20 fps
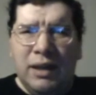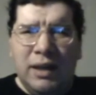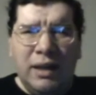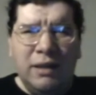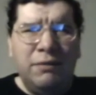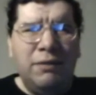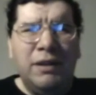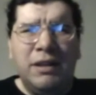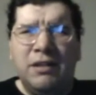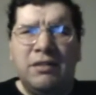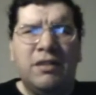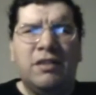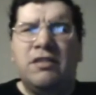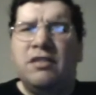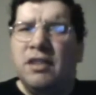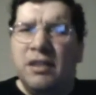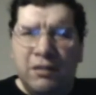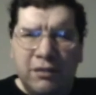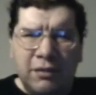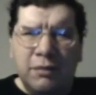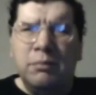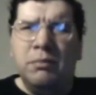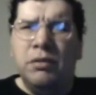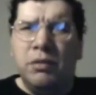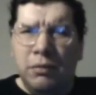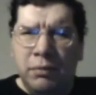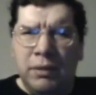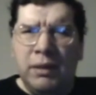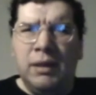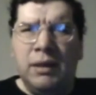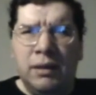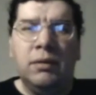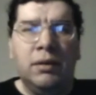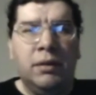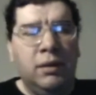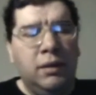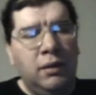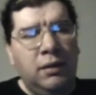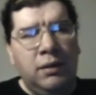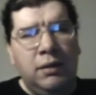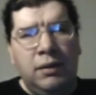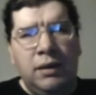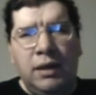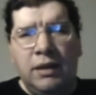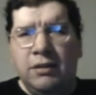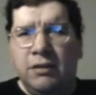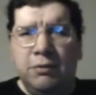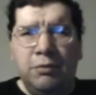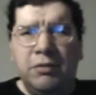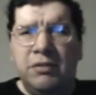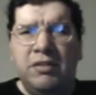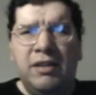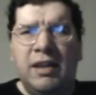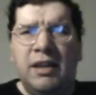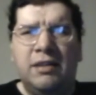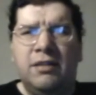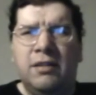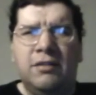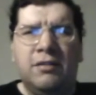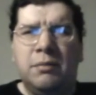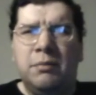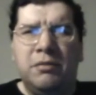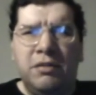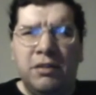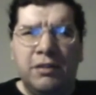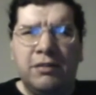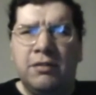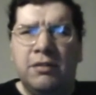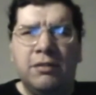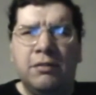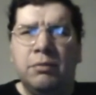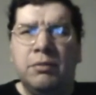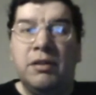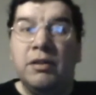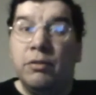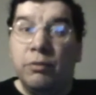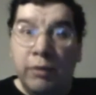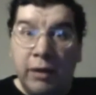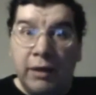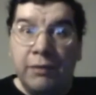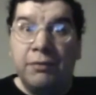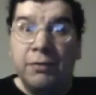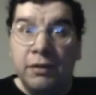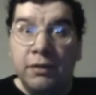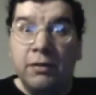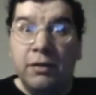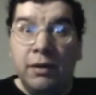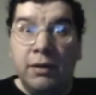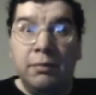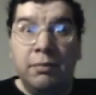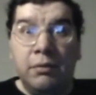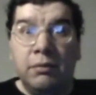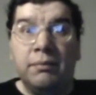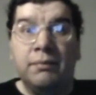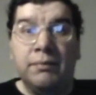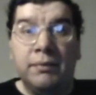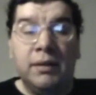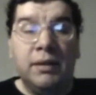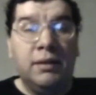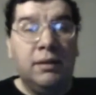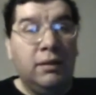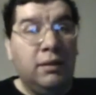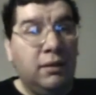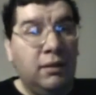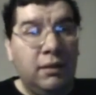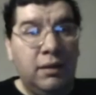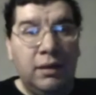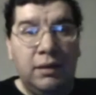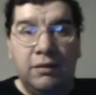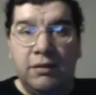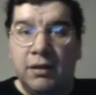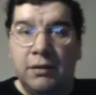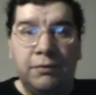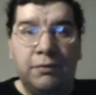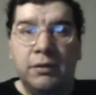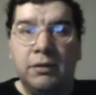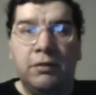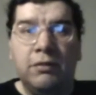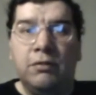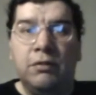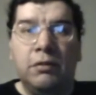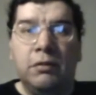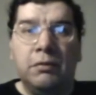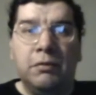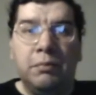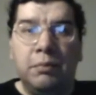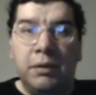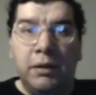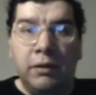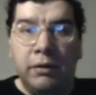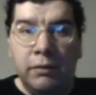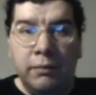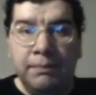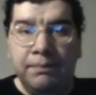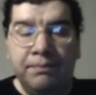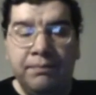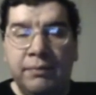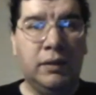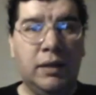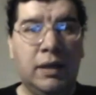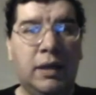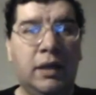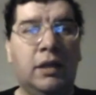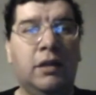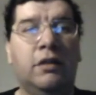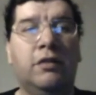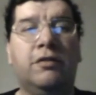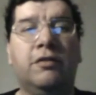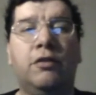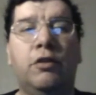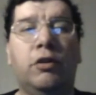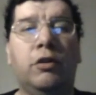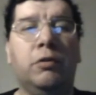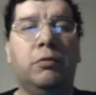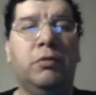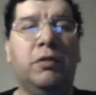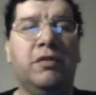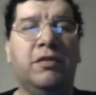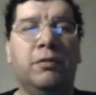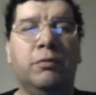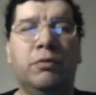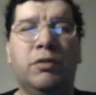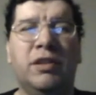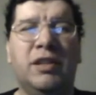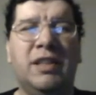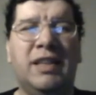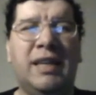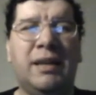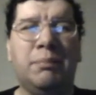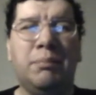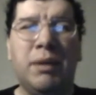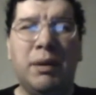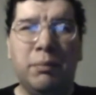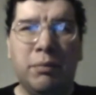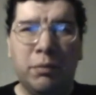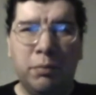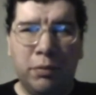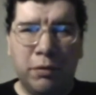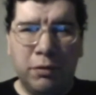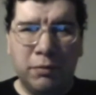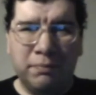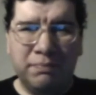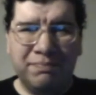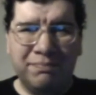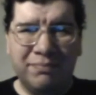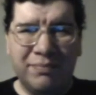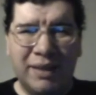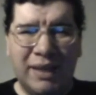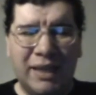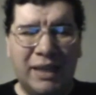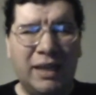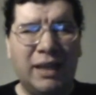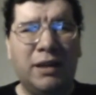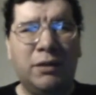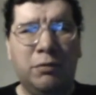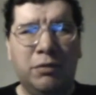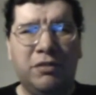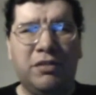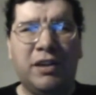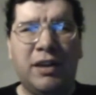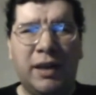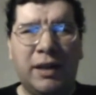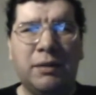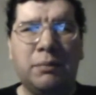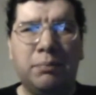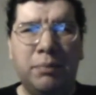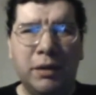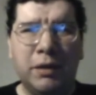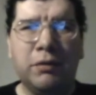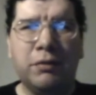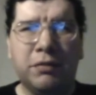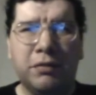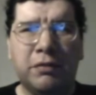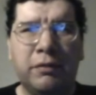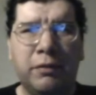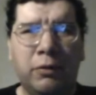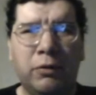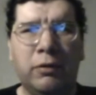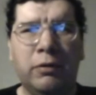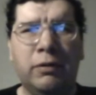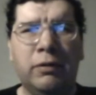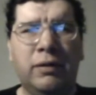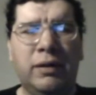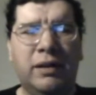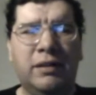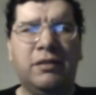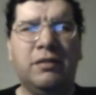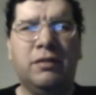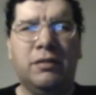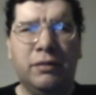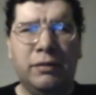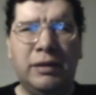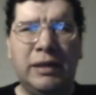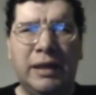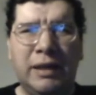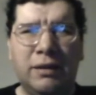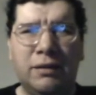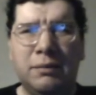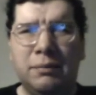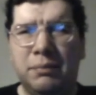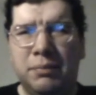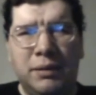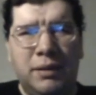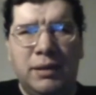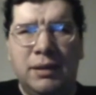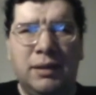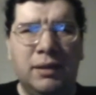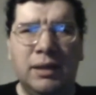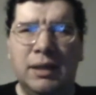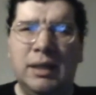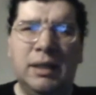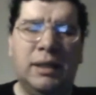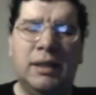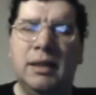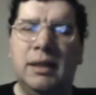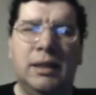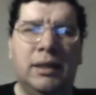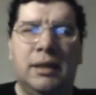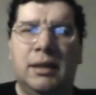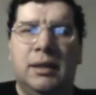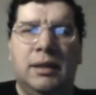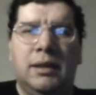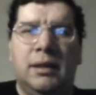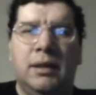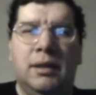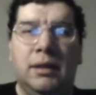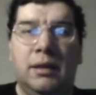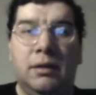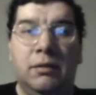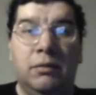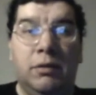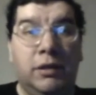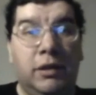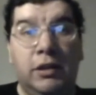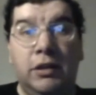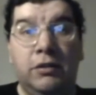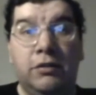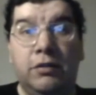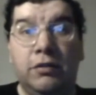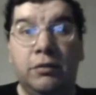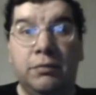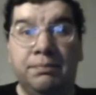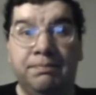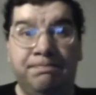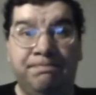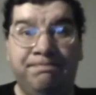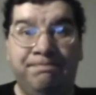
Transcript: I think it's a decent movie. I just wish they had done some justice with the graphic novel, and it definitely deserves better. The score wasn't really that memorable. I kind of wish they had a better score, as it turned out, but what can you do?